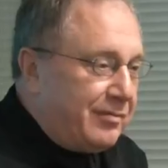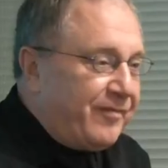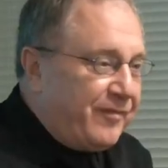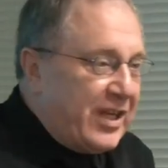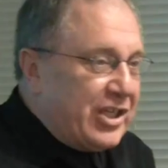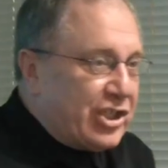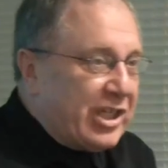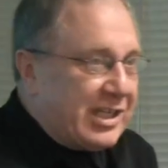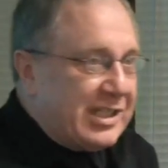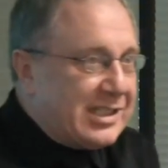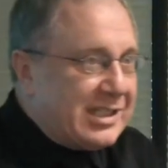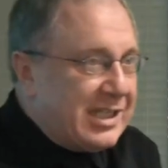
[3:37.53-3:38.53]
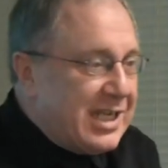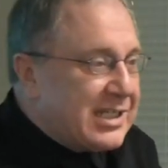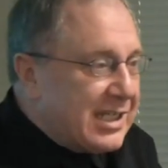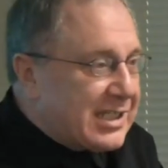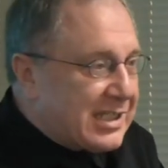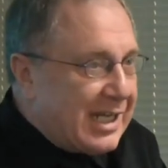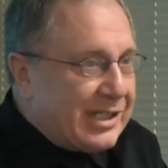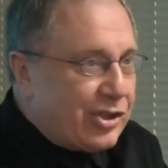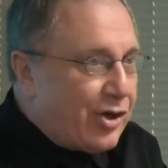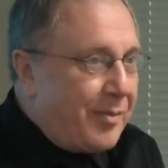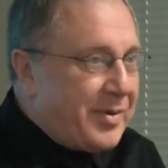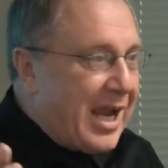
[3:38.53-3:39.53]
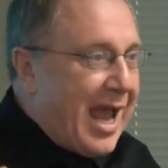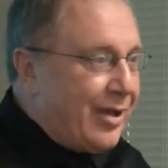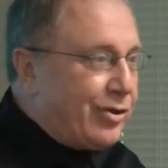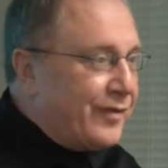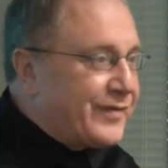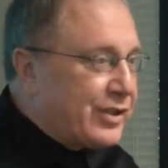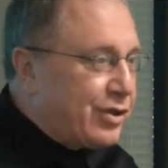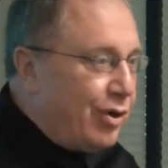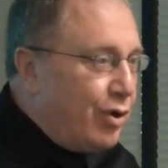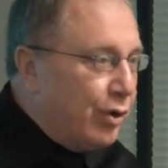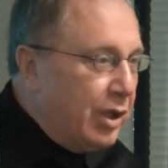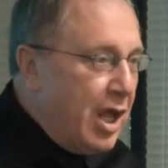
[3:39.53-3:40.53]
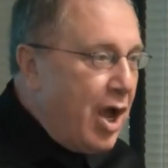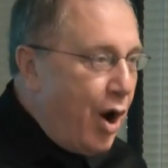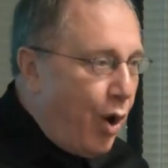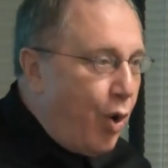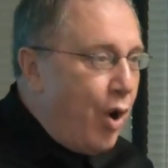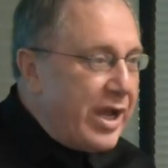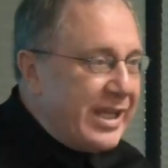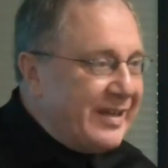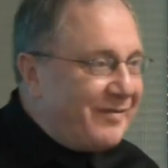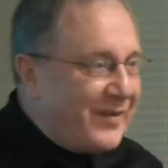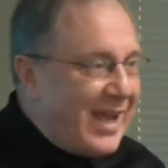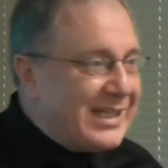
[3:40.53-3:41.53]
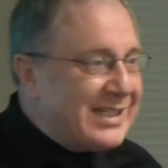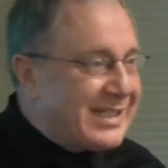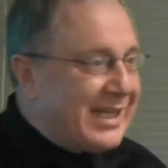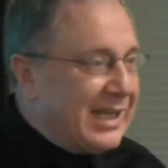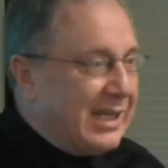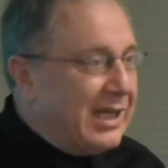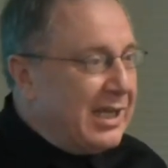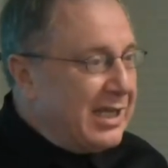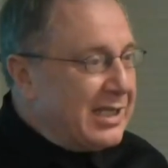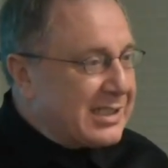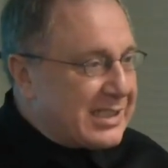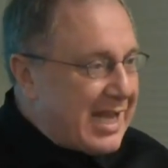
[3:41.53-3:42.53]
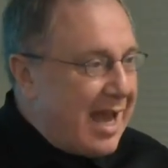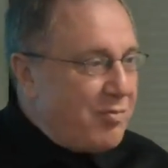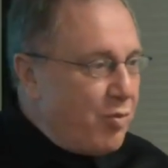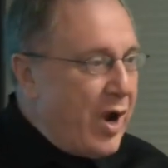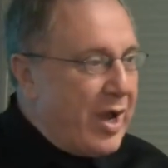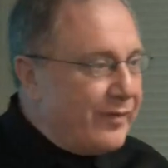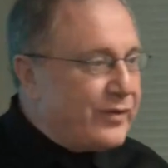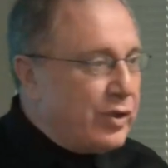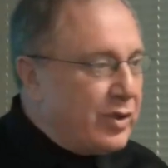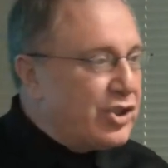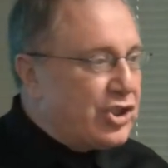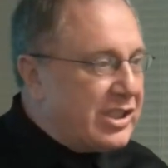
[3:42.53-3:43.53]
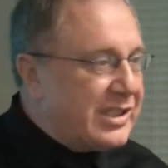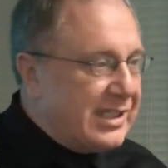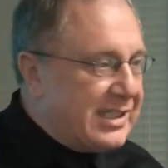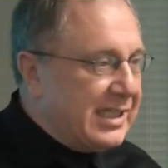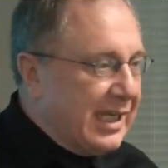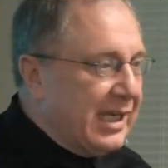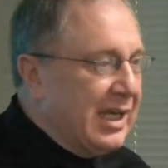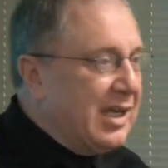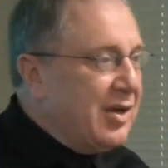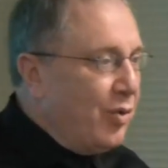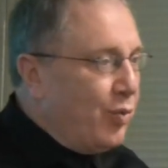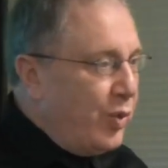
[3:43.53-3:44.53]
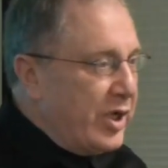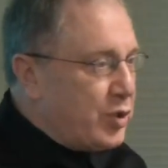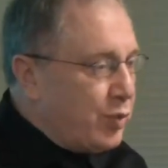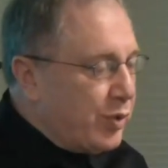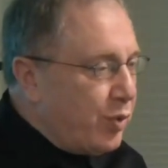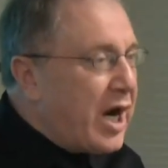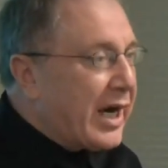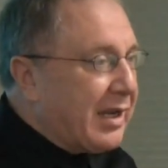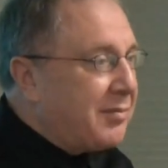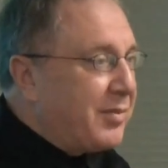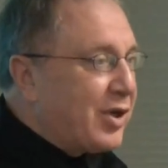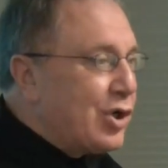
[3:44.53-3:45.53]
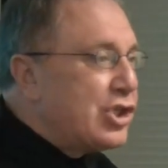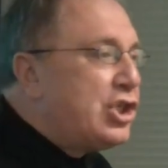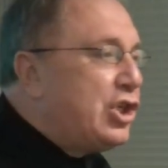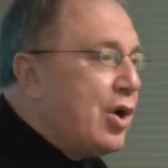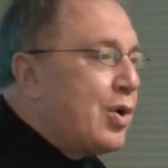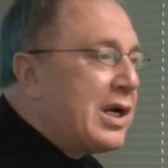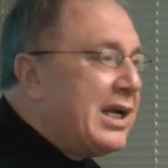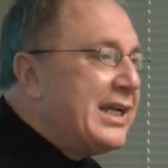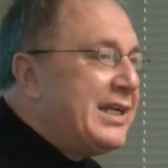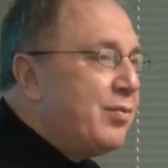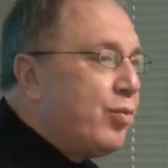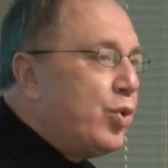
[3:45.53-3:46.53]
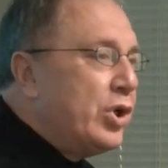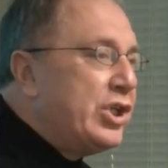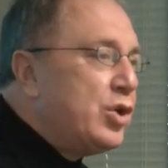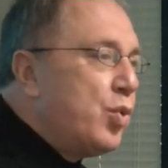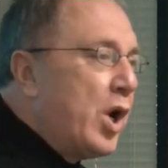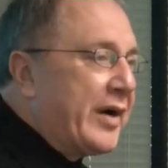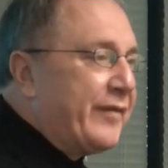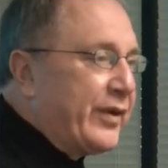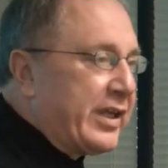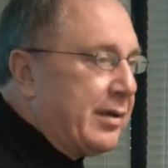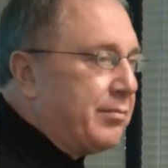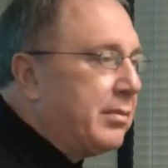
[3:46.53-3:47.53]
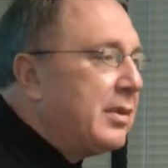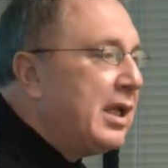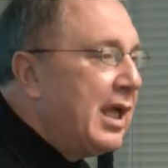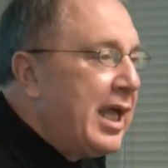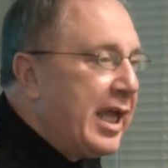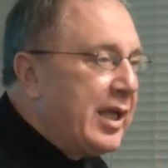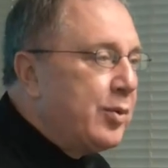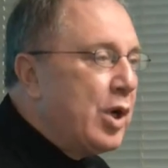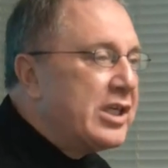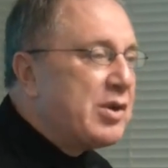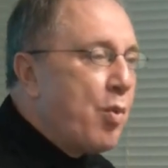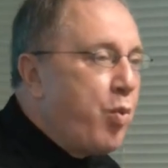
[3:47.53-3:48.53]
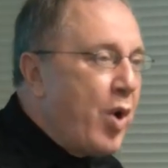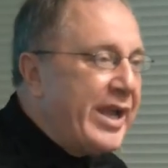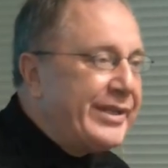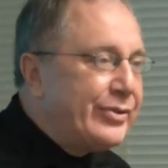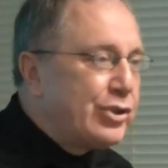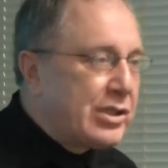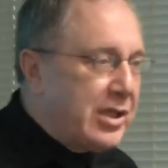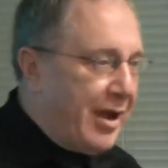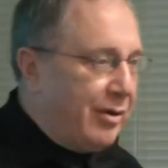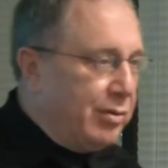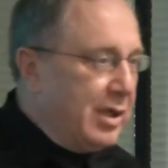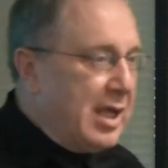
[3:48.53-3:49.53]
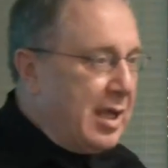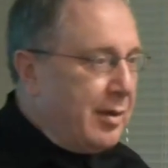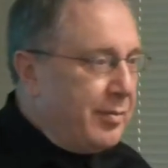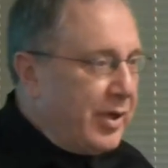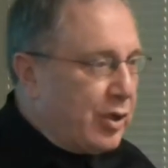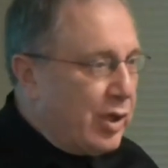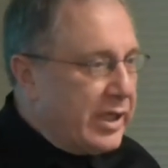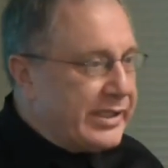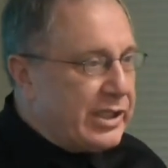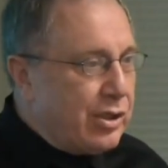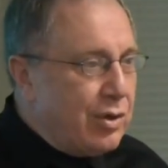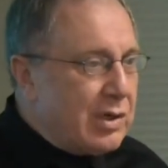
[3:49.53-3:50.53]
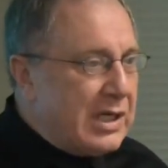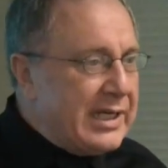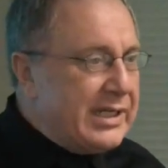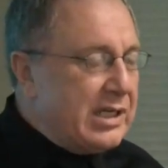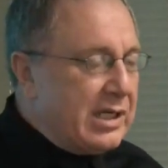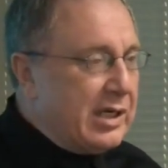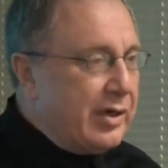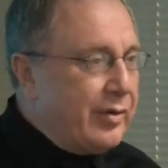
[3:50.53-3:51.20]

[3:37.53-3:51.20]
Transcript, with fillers: finishing his thesis and dropping out of school or inventing some way of doing GCD which would work because Euclid wouldn't work for him. It was way too slow because Euclid